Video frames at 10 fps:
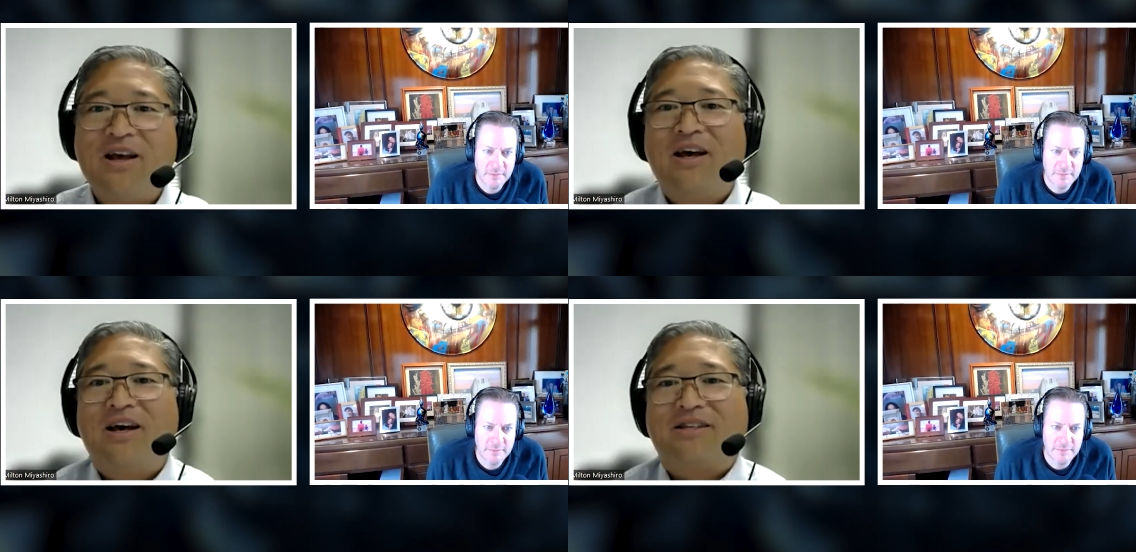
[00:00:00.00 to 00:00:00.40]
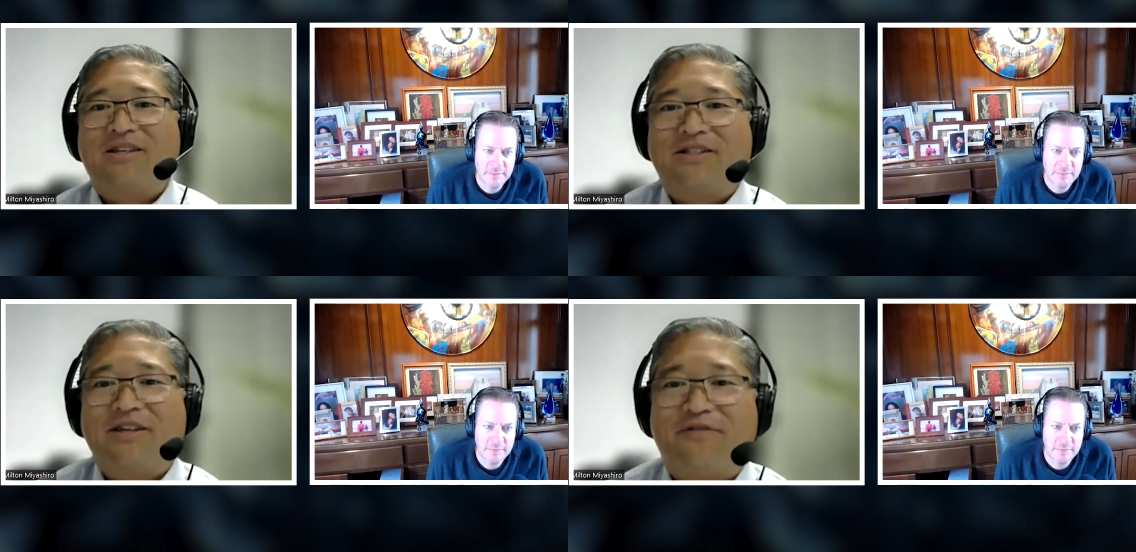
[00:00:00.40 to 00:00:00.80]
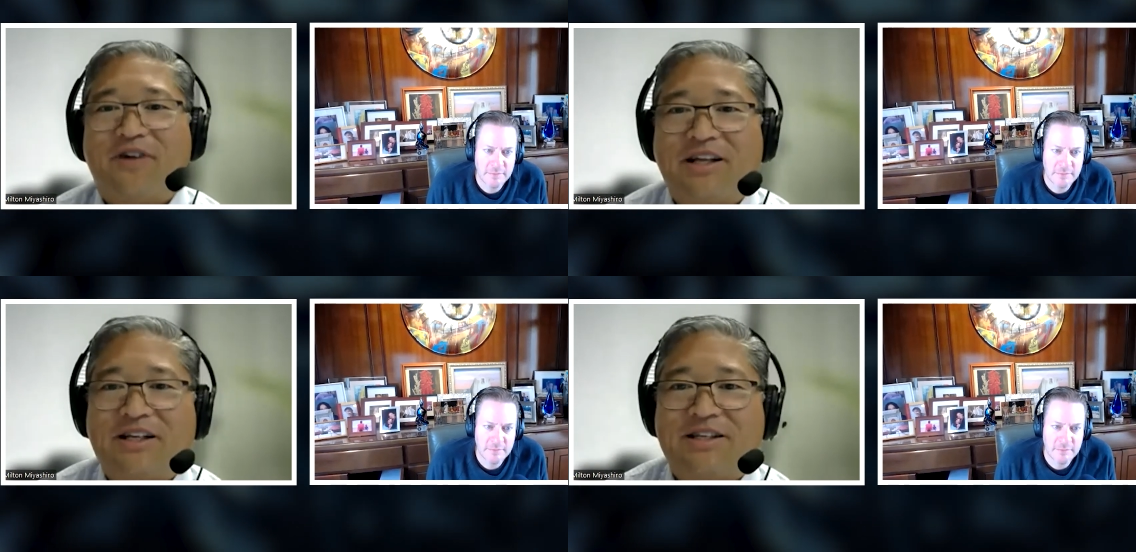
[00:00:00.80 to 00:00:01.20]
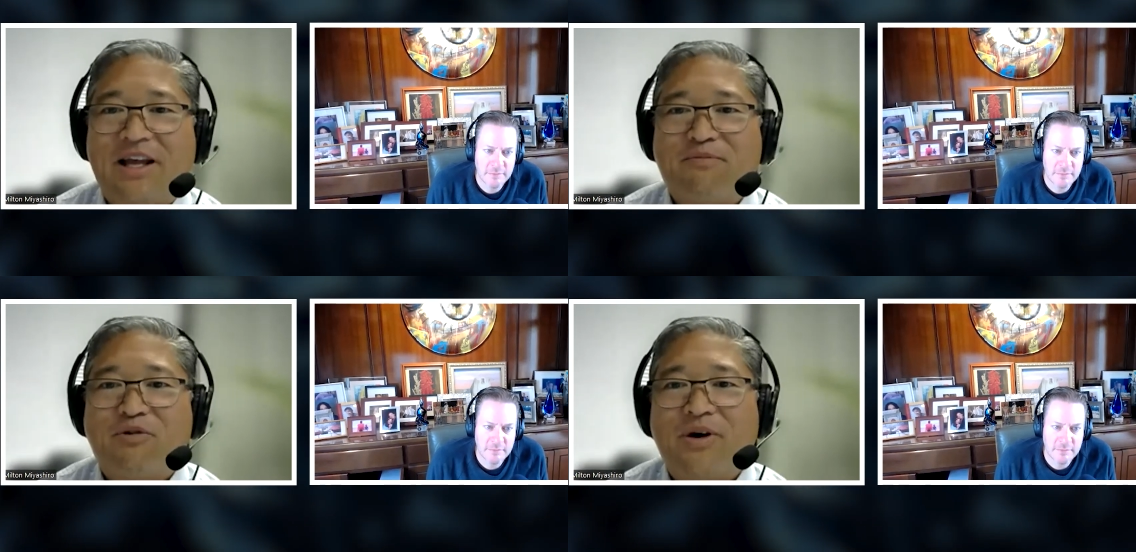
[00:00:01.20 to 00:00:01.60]
Speaker 1: assisted funding
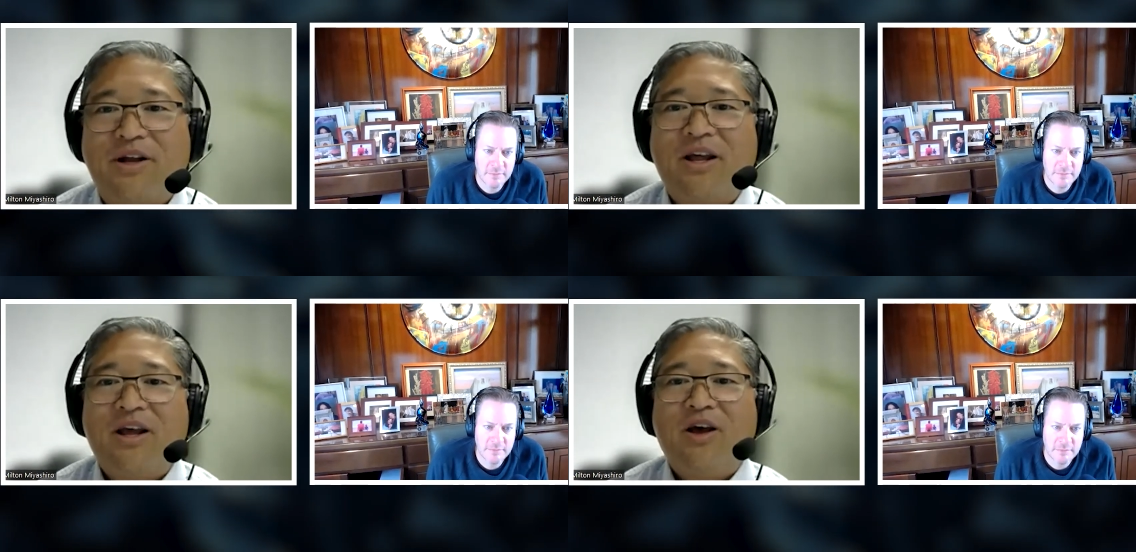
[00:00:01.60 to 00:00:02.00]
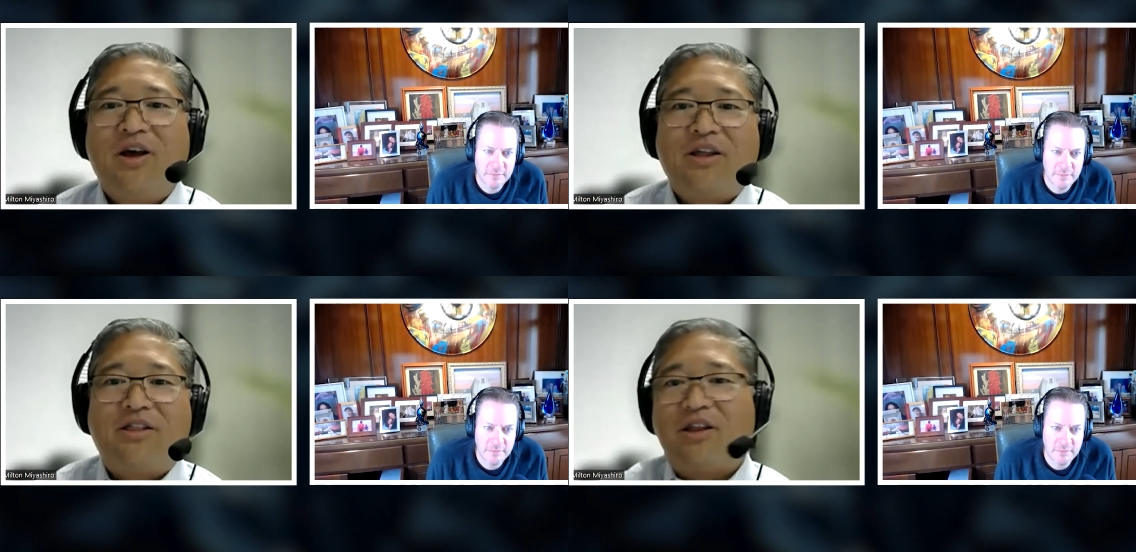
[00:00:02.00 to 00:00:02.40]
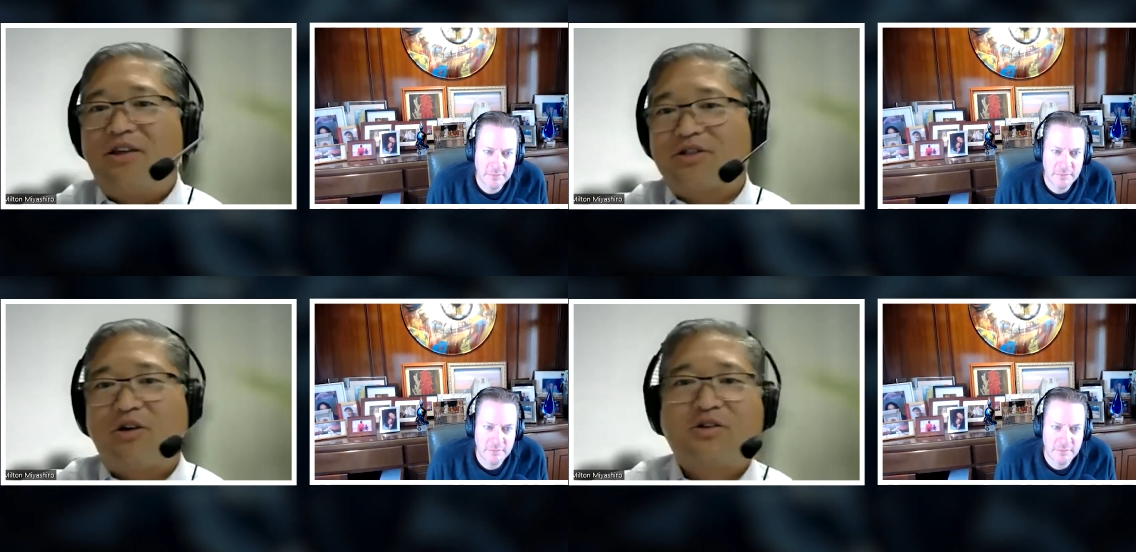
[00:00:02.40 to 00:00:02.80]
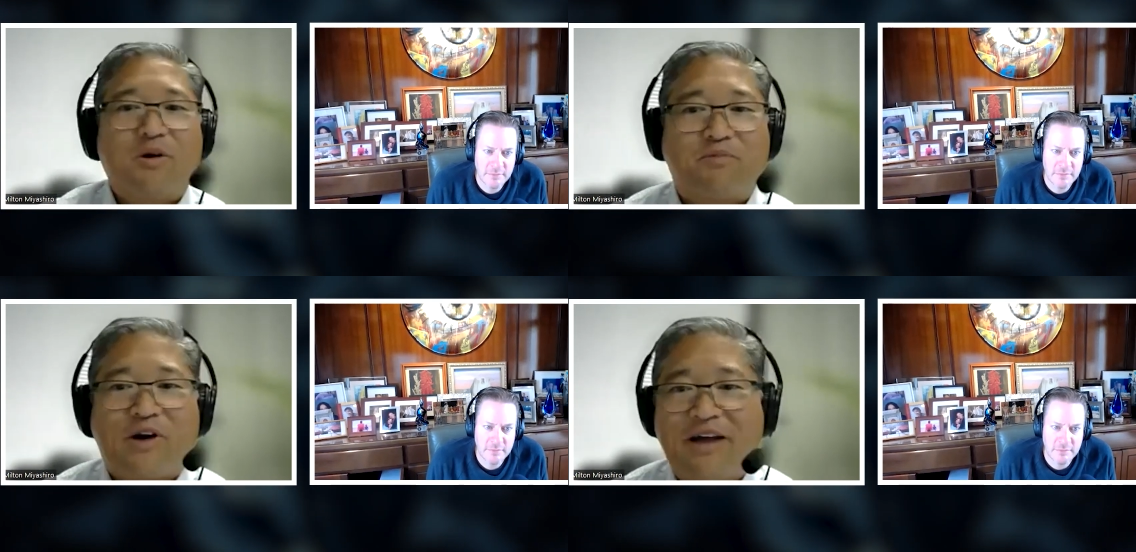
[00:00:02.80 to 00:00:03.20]
standpoint there's also a
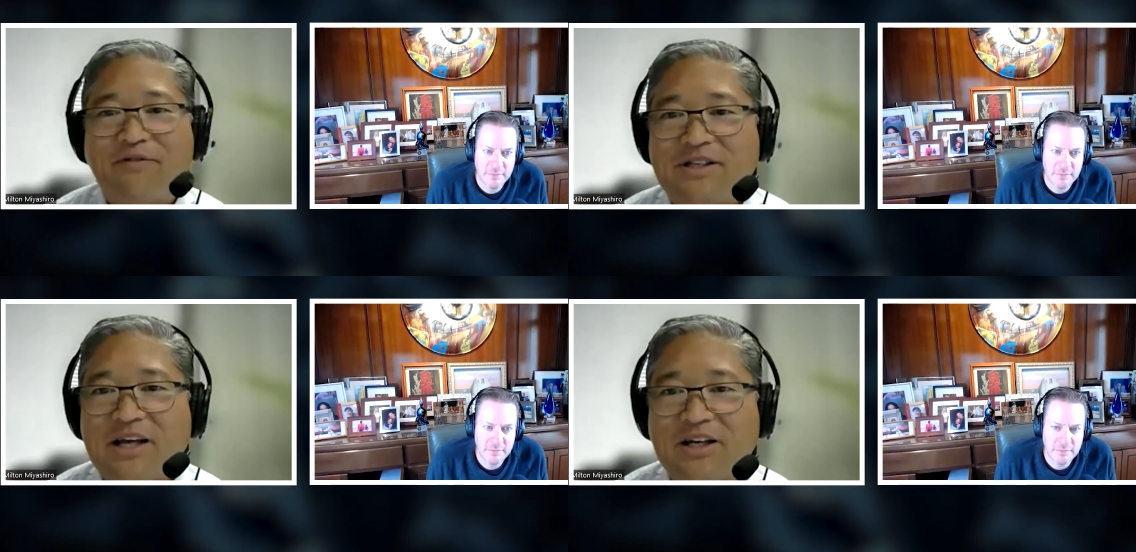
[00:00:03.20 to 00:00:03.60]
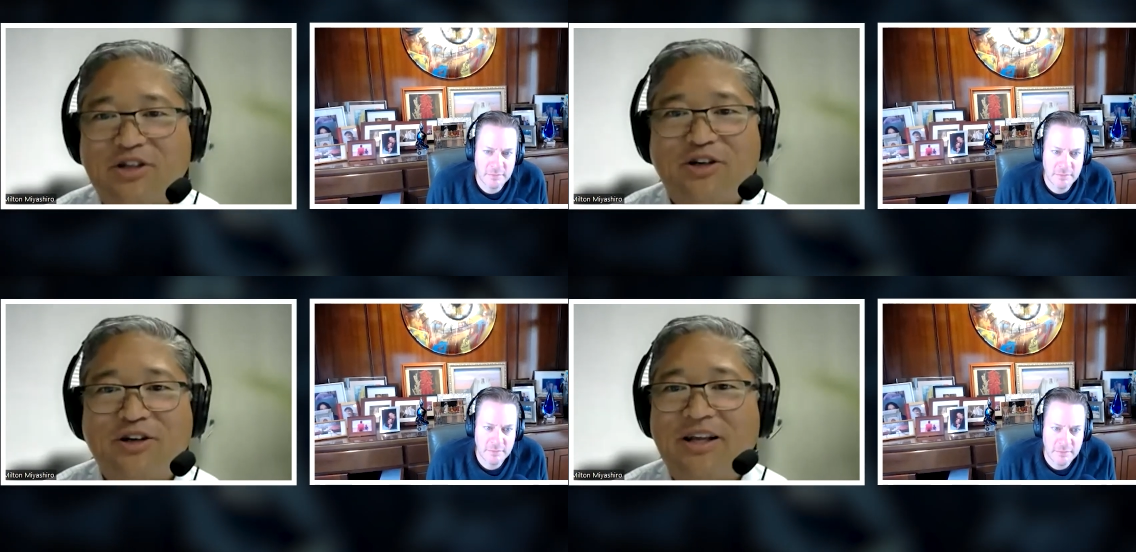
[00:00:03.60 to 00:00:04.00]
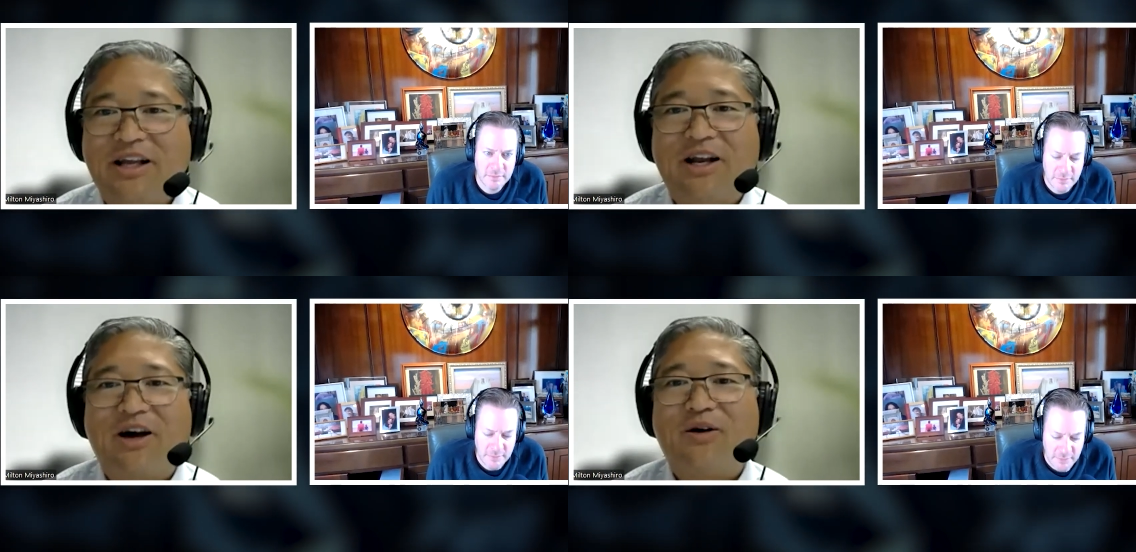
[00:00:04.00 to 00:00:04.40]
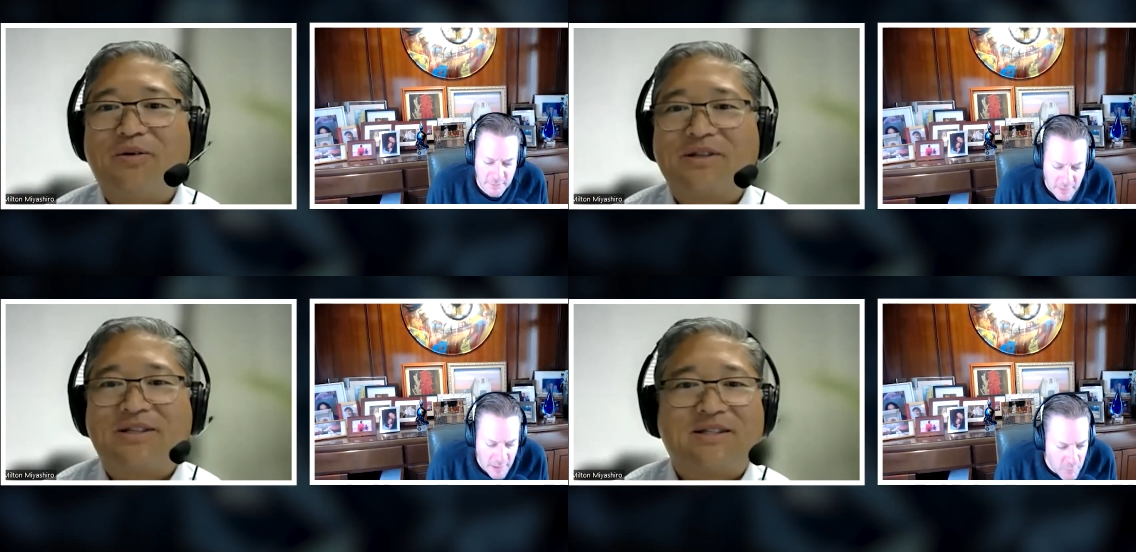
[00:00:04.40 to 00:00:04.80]
private sector you know it's